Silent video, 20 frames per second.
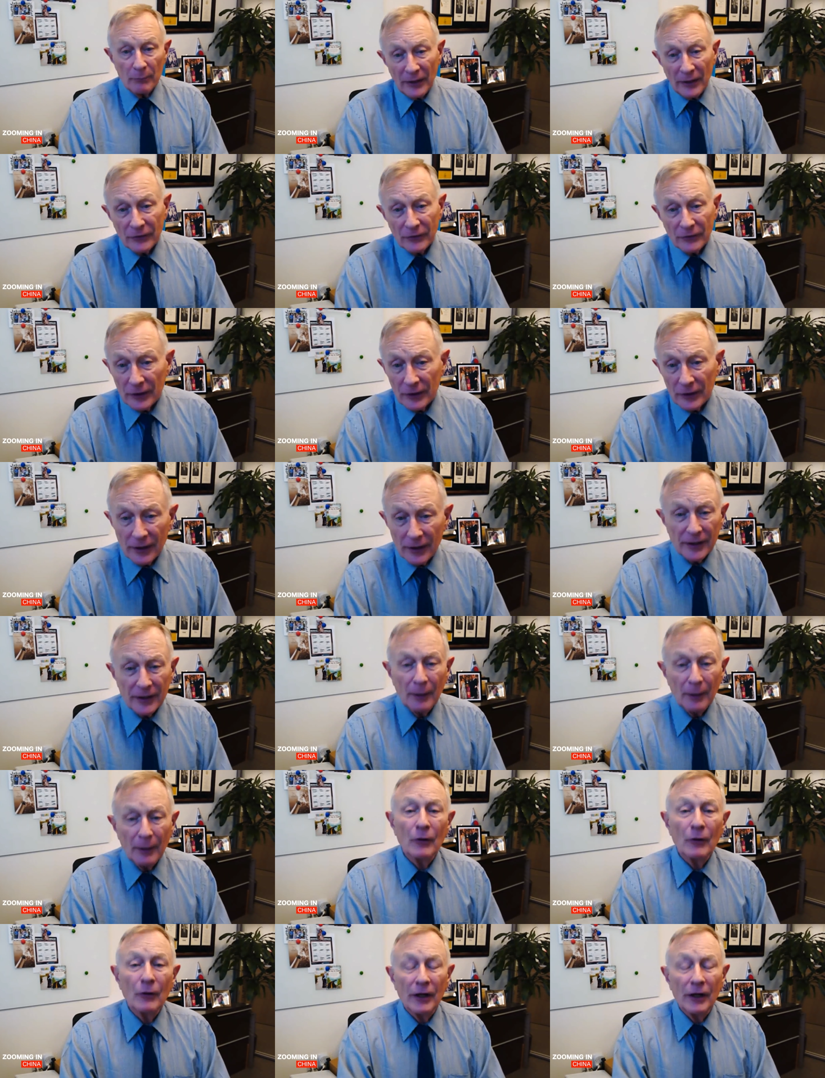Basically, the
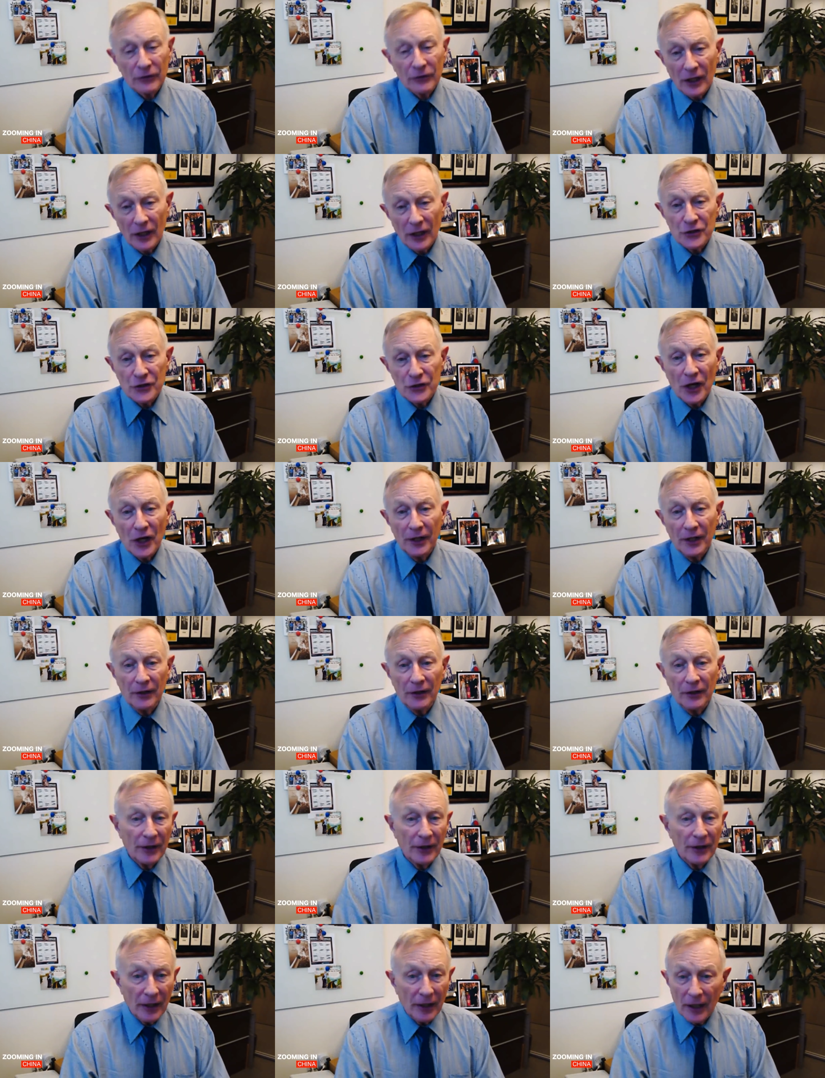Democrats got a
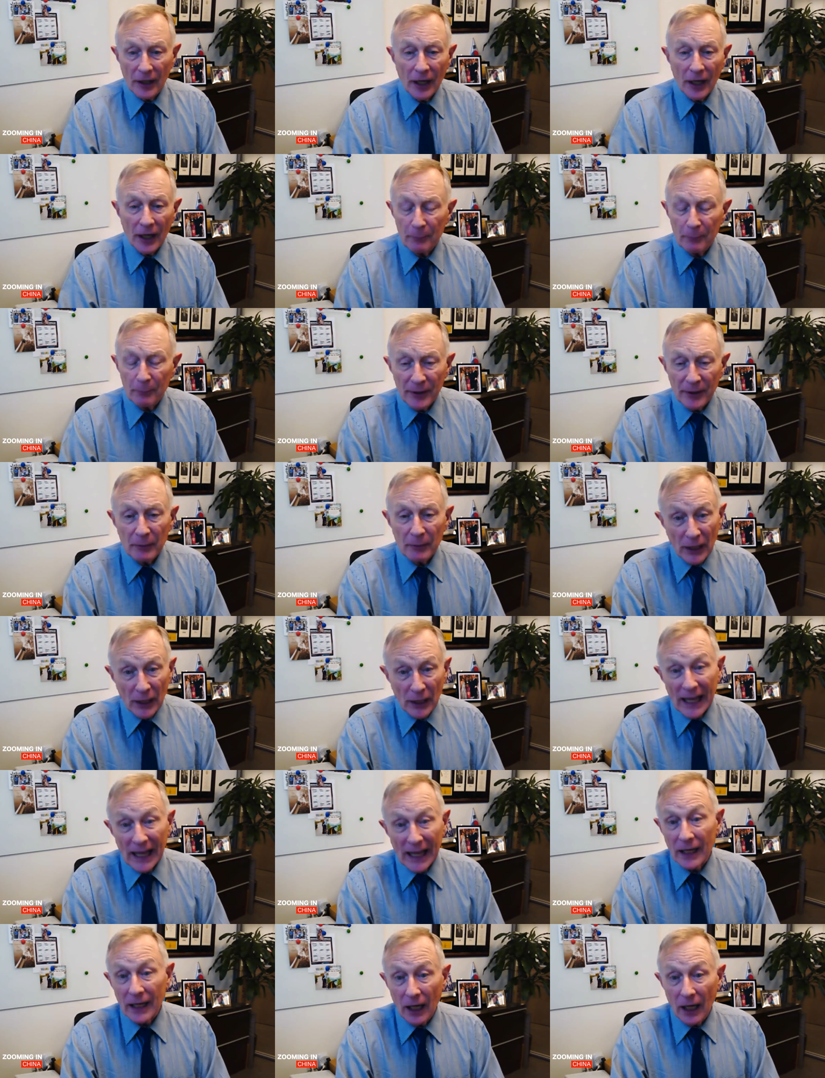shiner. They got a big
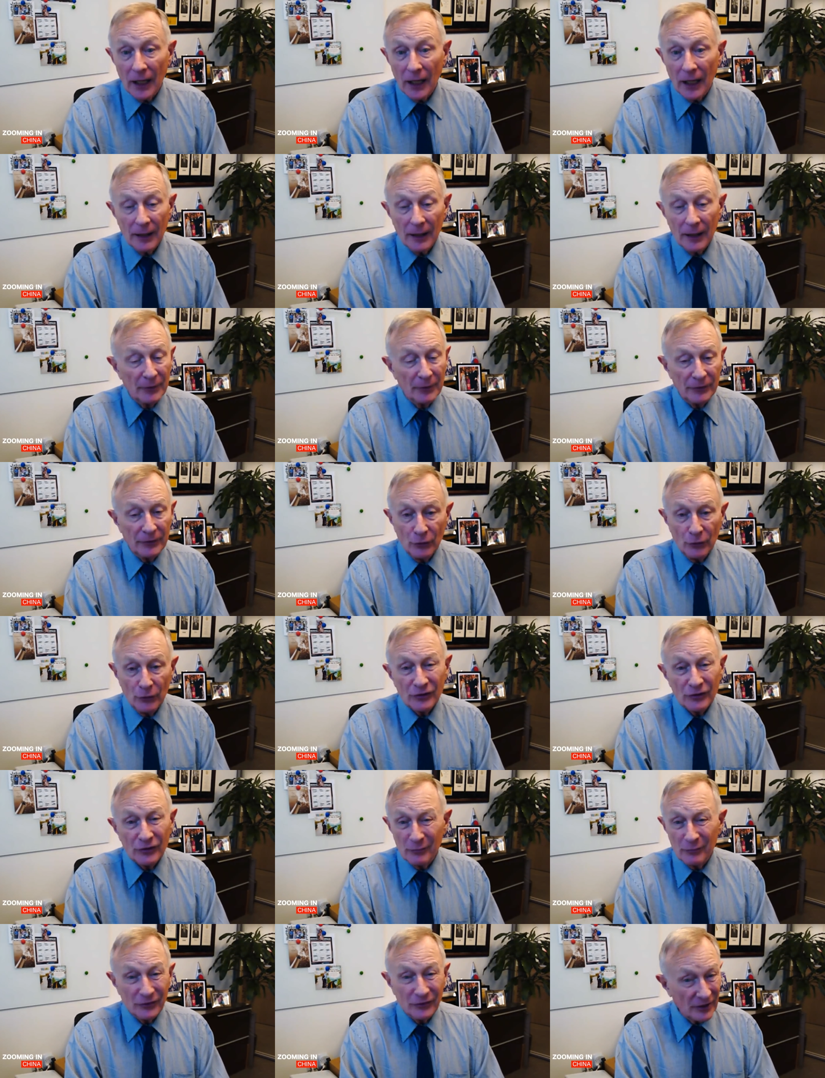black eye. I mean,
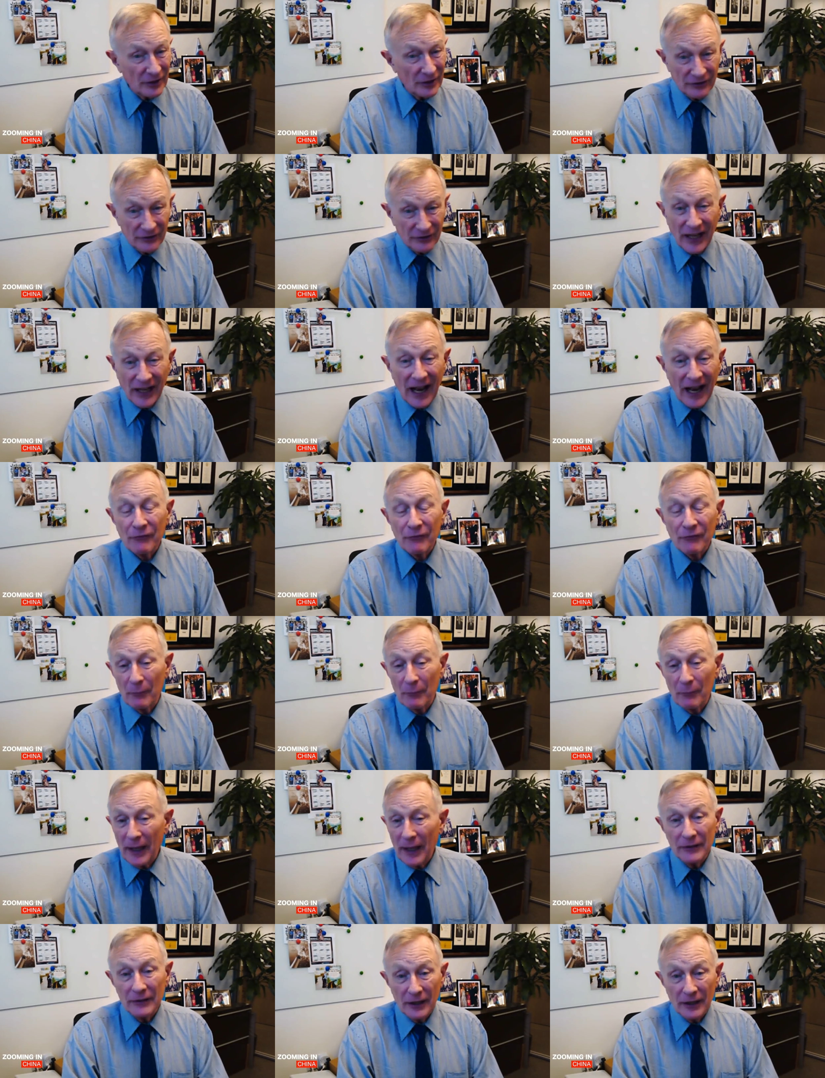Newsom is half
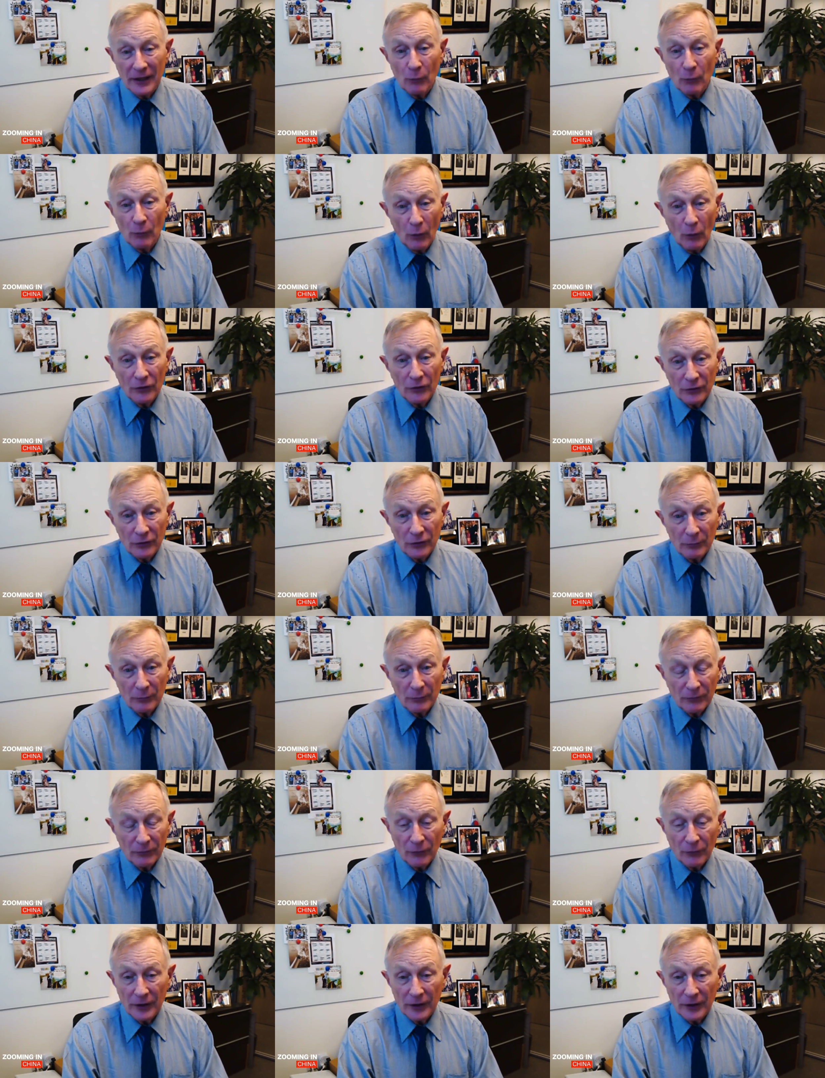the man that he was
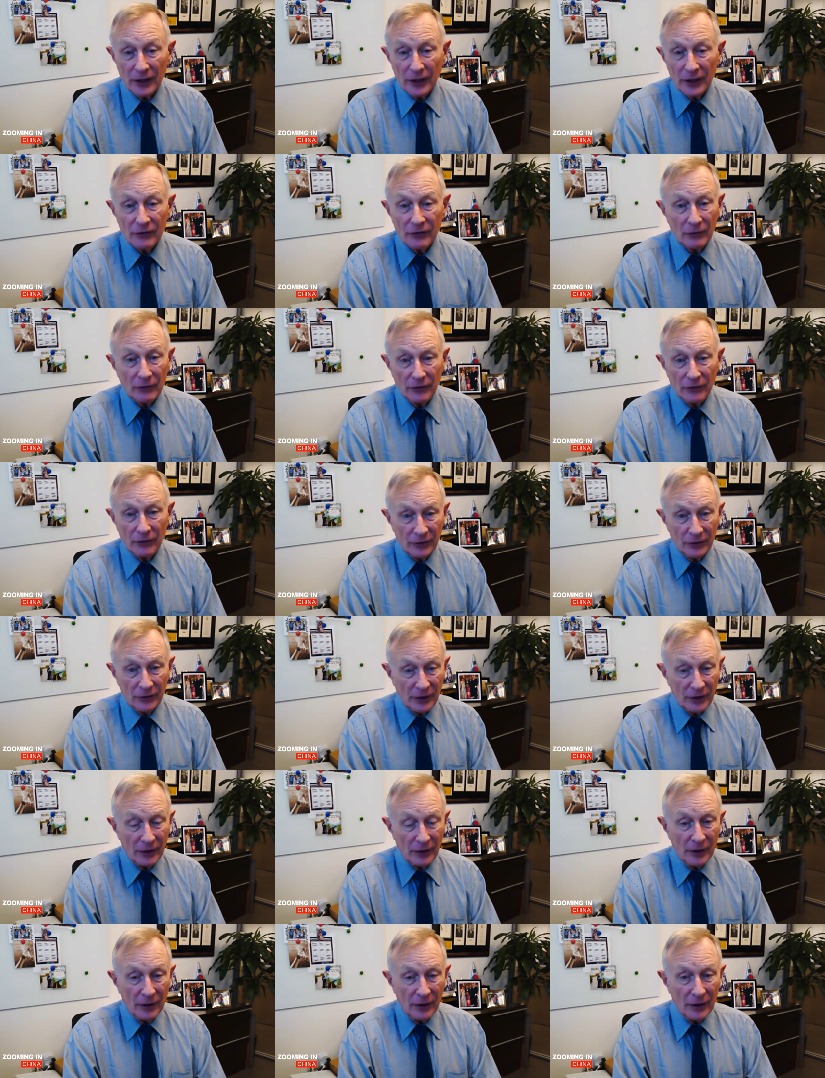for the election, because
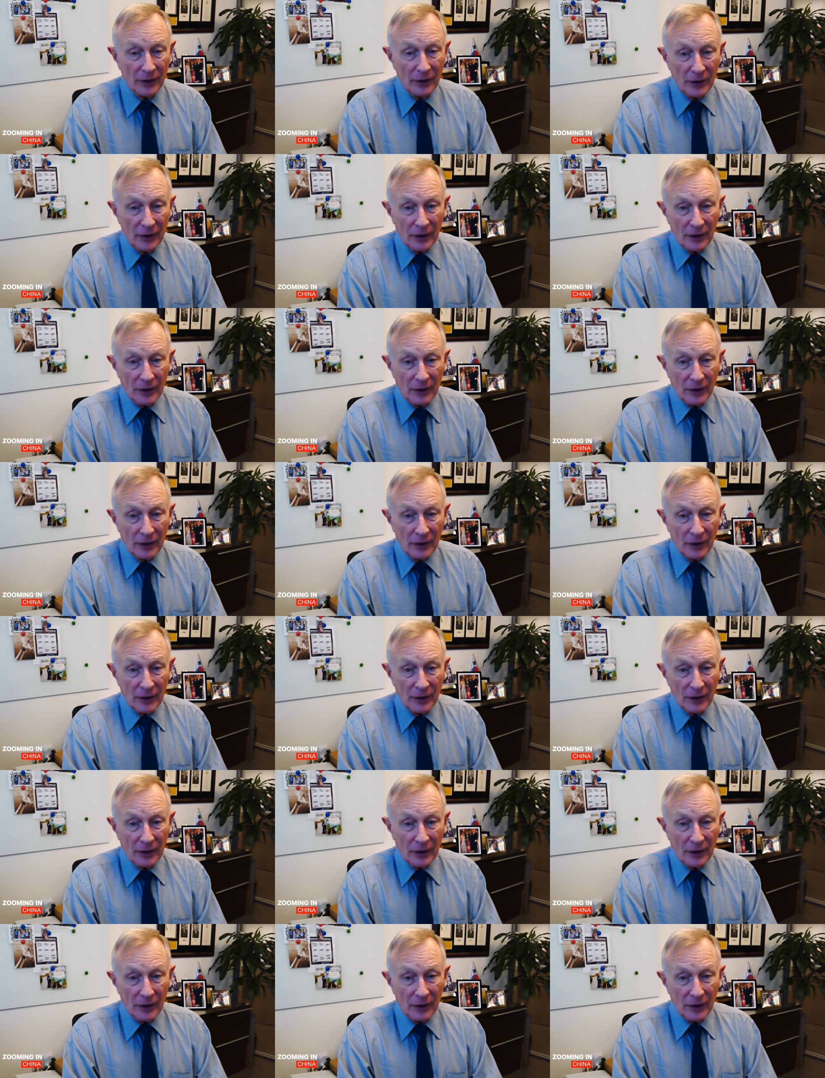he